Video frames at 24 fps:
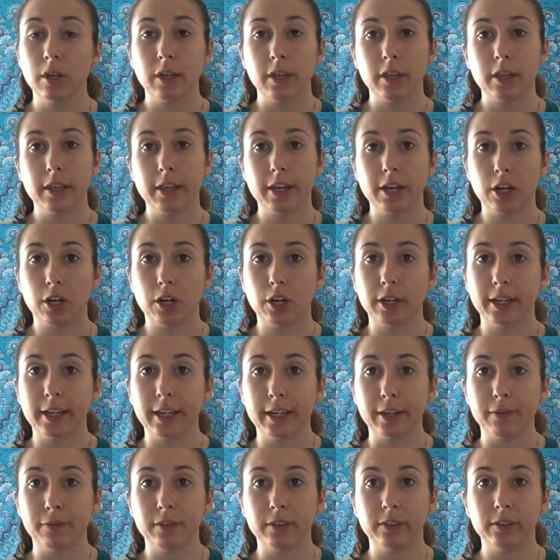they are
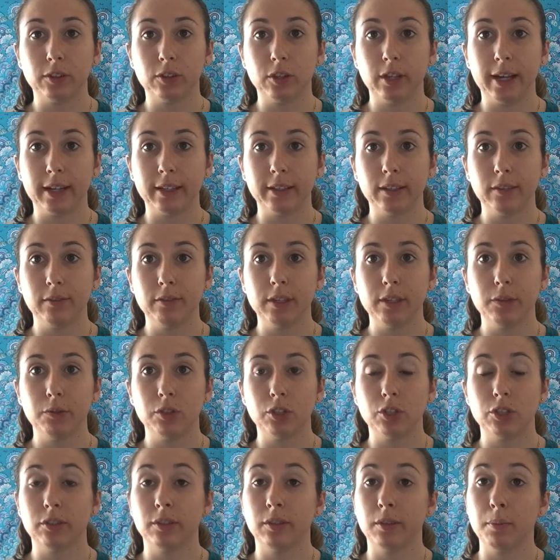getting physical activity,
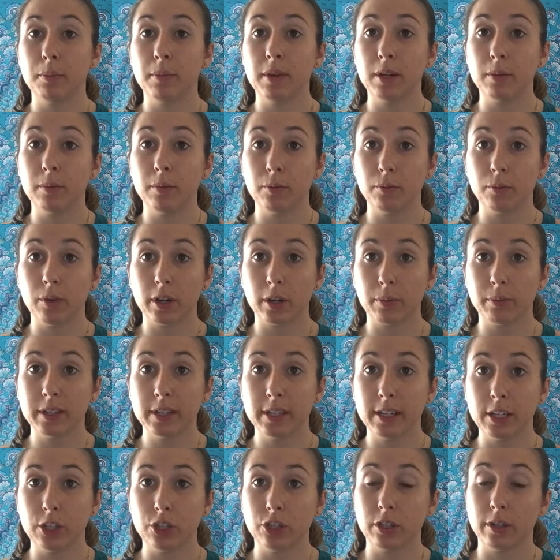which is the minimum
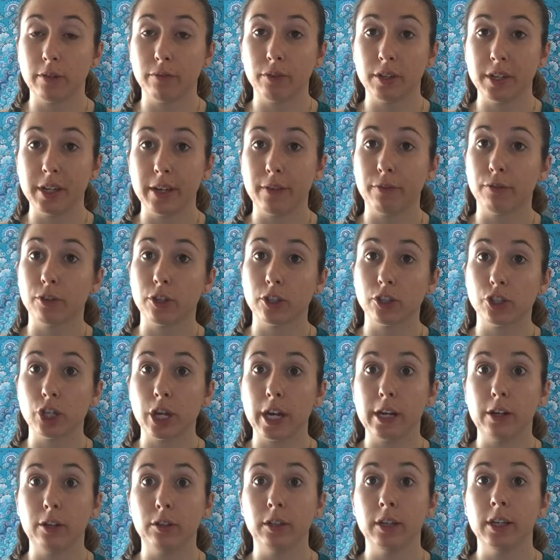recommendation every day for a
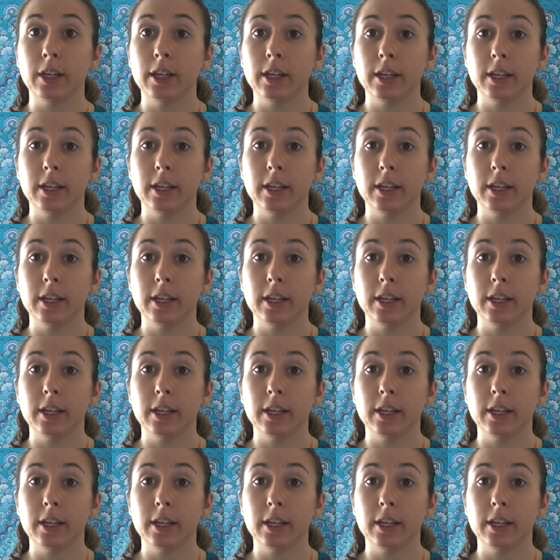child